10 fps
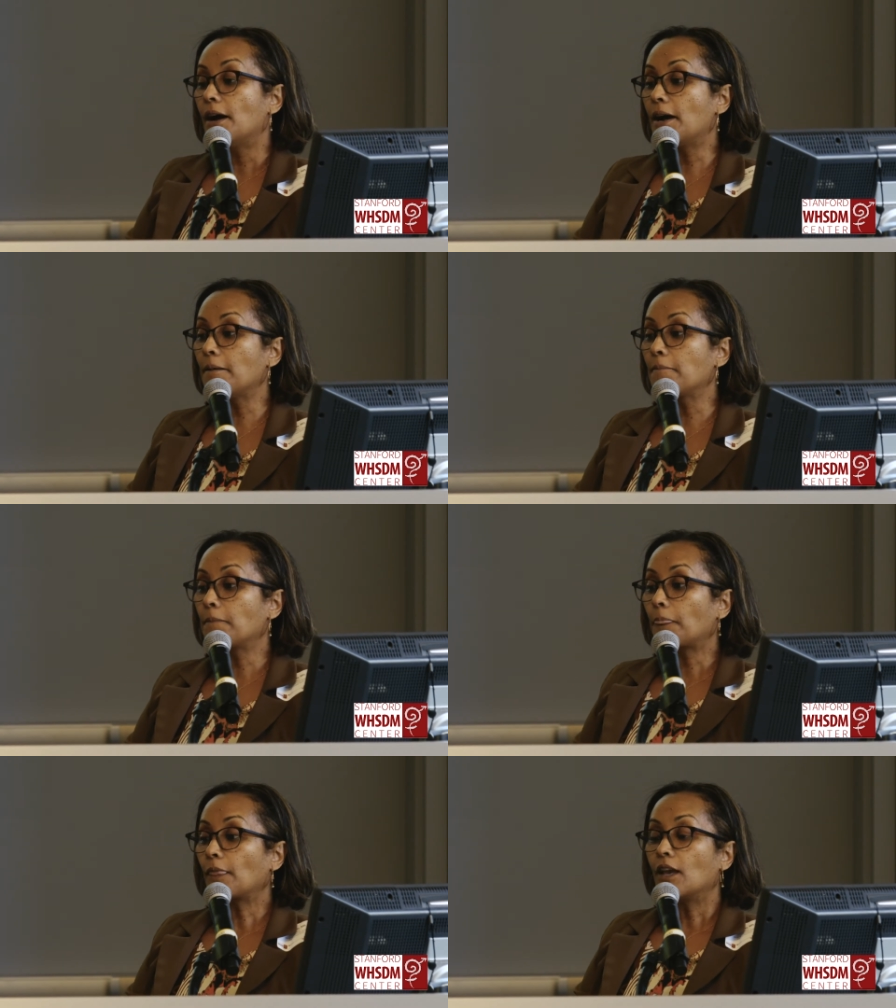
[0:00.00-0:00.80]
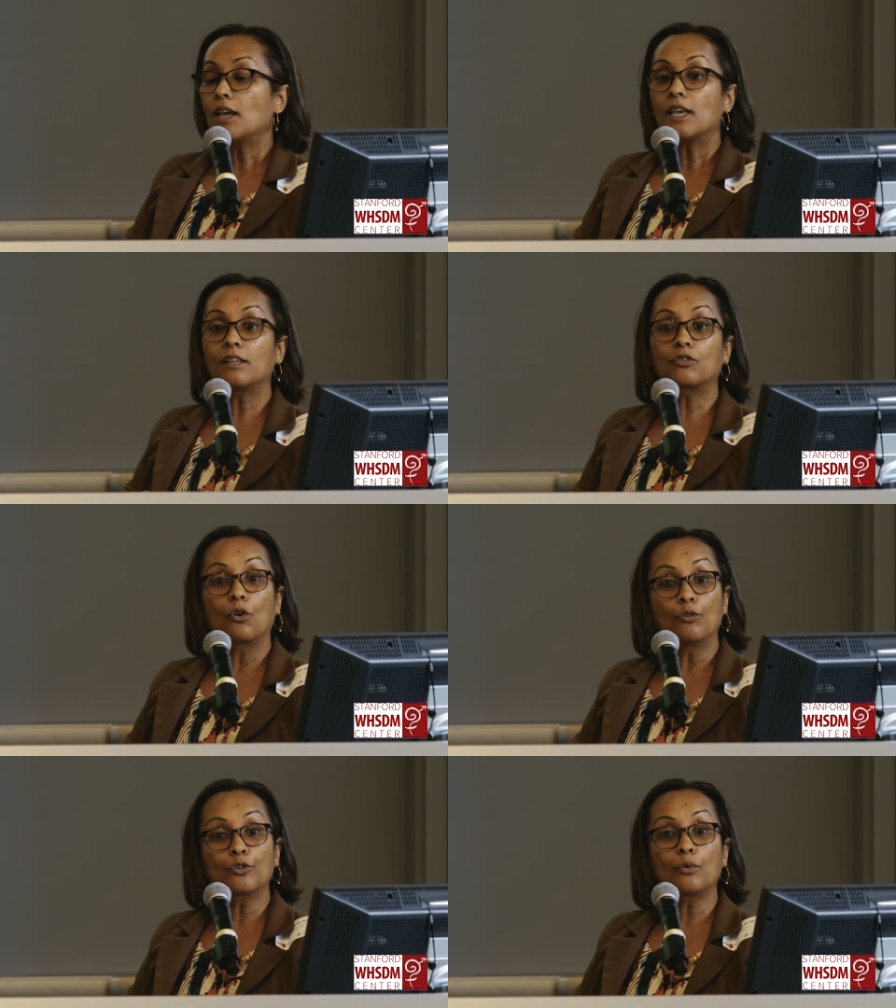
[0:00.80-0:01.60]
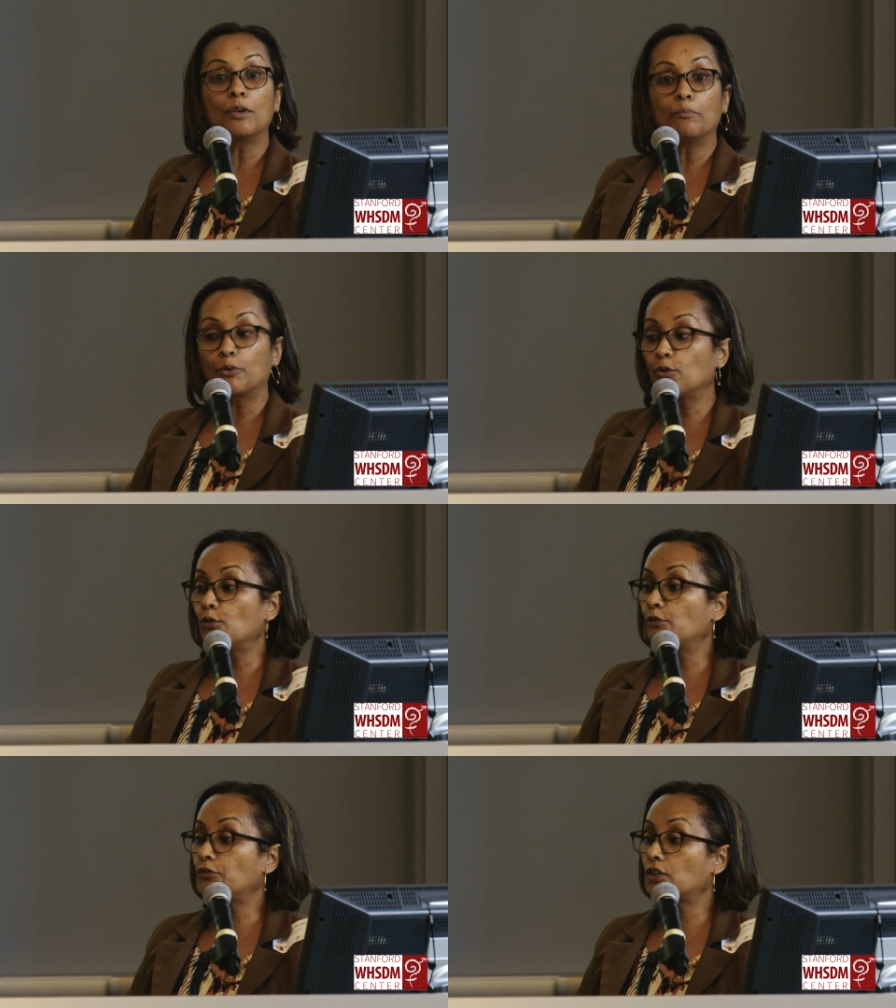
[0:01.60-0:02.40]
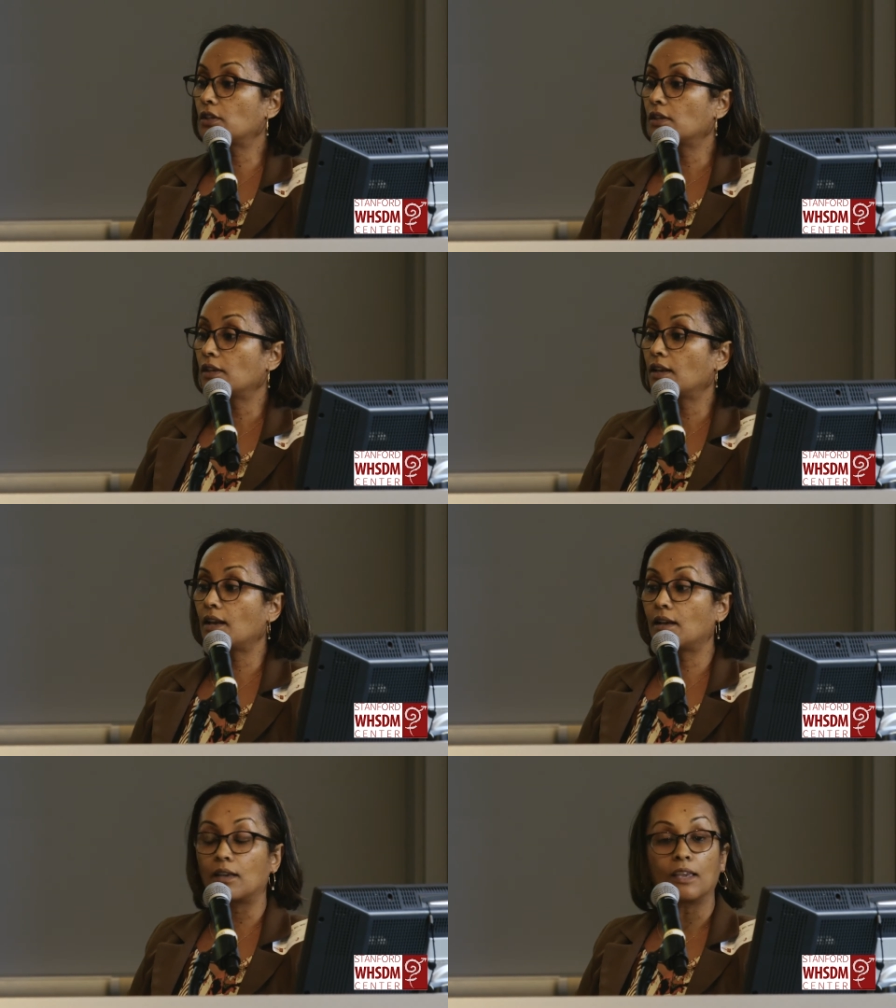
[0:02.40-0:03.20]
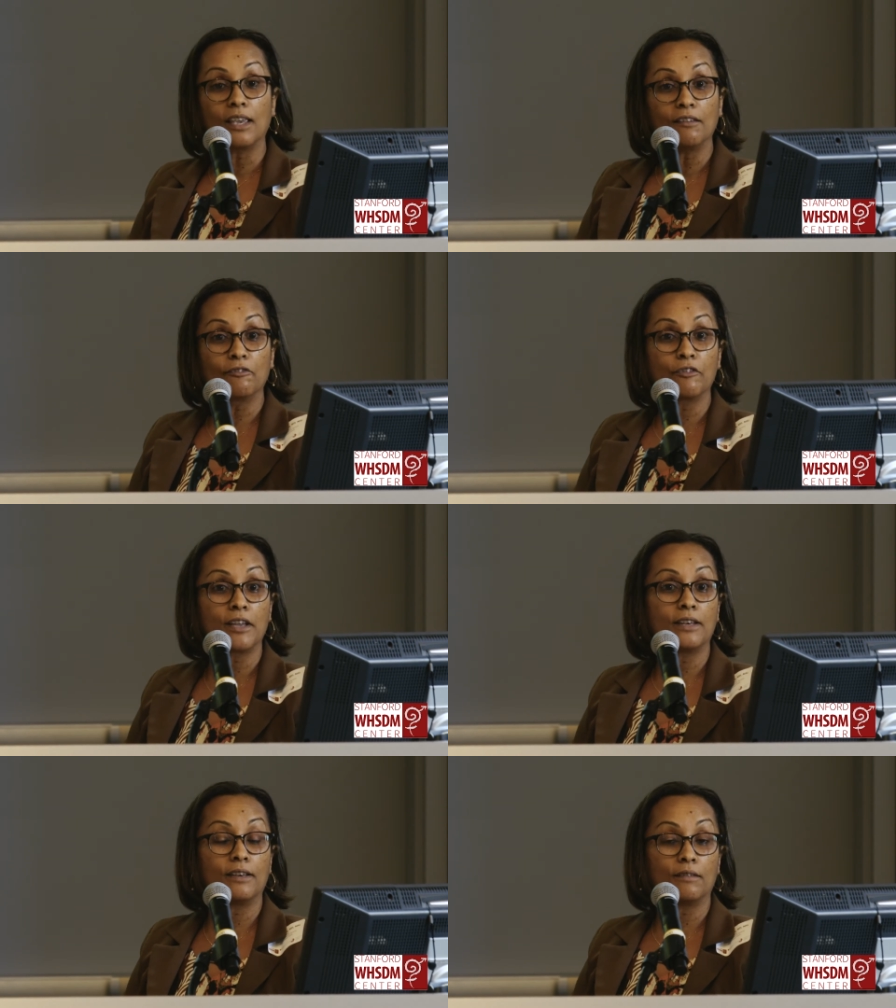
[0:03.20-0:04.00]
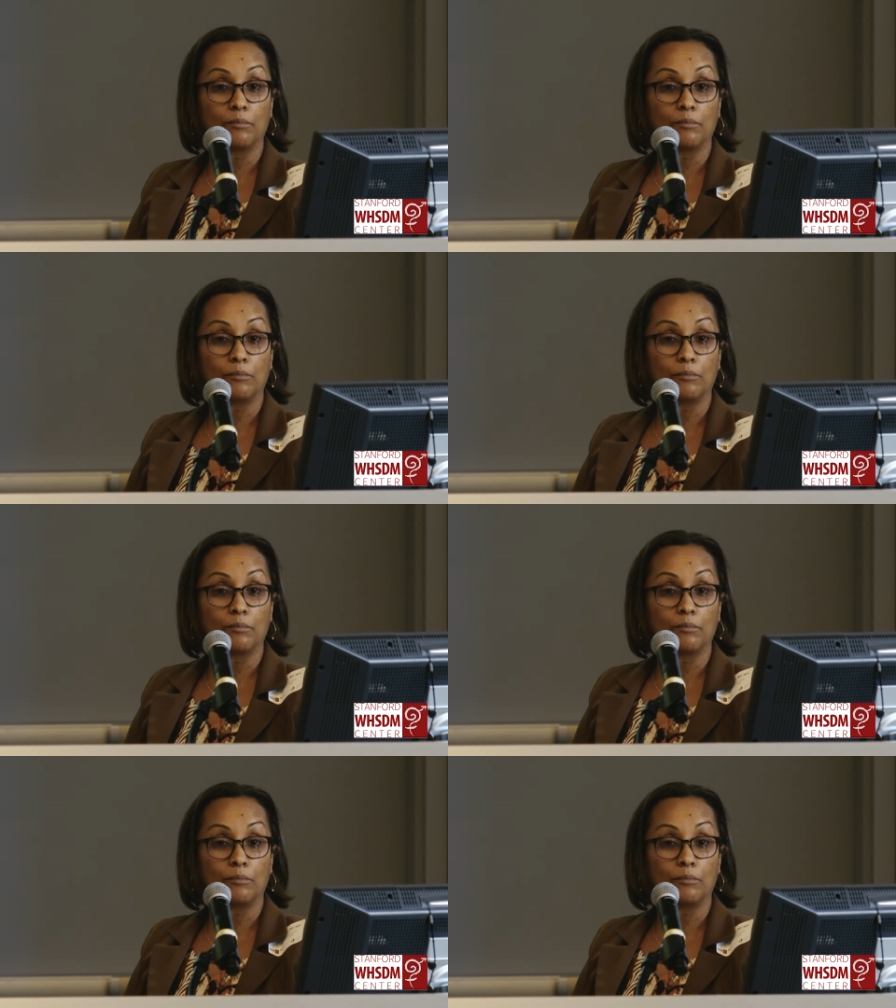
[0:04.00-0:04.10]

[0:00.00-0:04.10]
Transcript: Um, it also improves uh, infant